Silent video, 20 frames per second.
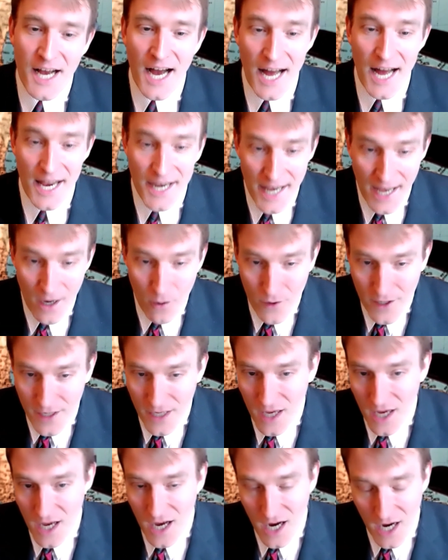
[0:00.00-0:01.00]
allowing
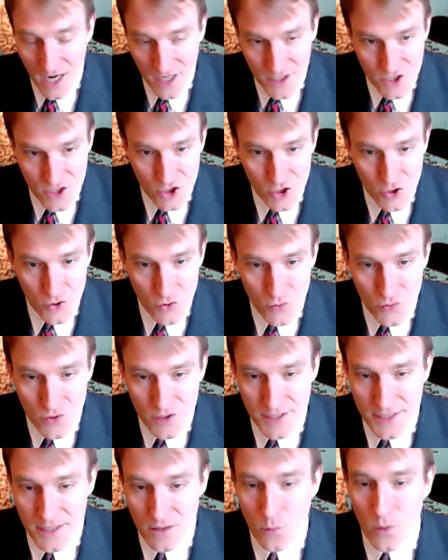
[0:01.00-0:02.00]
us to
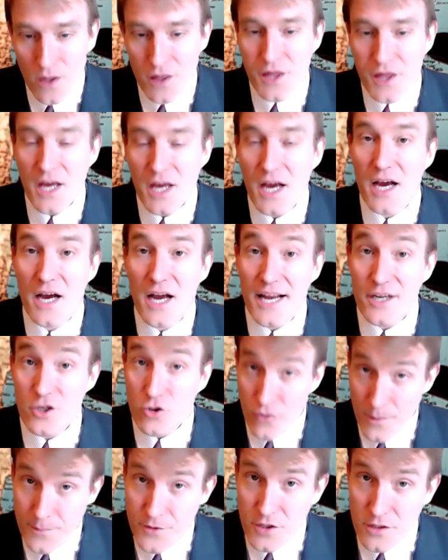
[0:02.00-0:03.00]
deal with
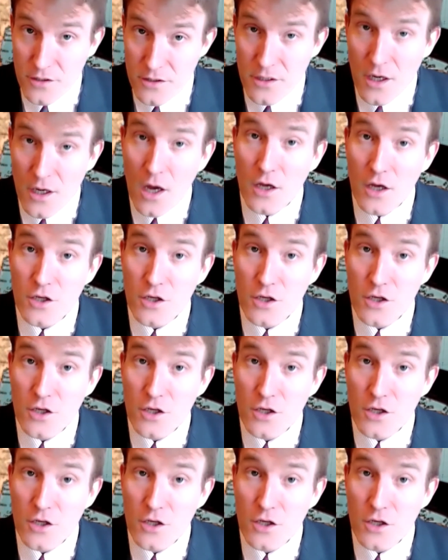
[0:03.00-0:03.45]
encryption,